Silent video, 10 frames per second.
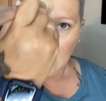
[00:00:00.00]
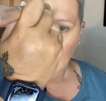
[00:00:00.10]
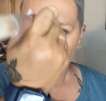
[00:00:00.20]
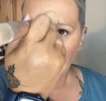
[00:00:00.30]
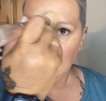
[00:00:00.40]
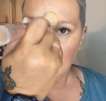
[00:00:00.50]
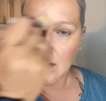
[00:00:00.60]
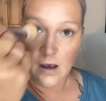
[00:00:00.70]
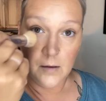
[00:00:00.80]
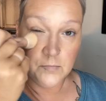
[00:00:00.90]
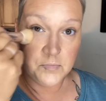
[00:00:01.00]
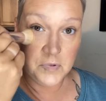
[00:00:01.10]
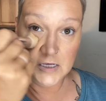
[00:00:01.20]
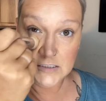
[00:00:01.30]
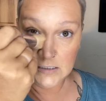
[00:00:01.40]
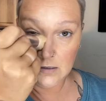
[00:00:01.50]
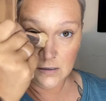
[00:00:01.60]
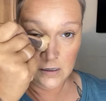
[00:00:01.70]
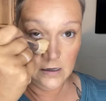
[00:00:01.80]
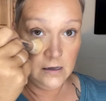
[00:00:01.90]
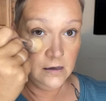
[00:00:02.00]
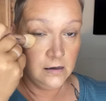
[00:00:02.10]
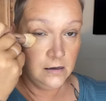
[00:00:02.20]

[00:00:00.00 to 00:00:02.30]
And then I'm basically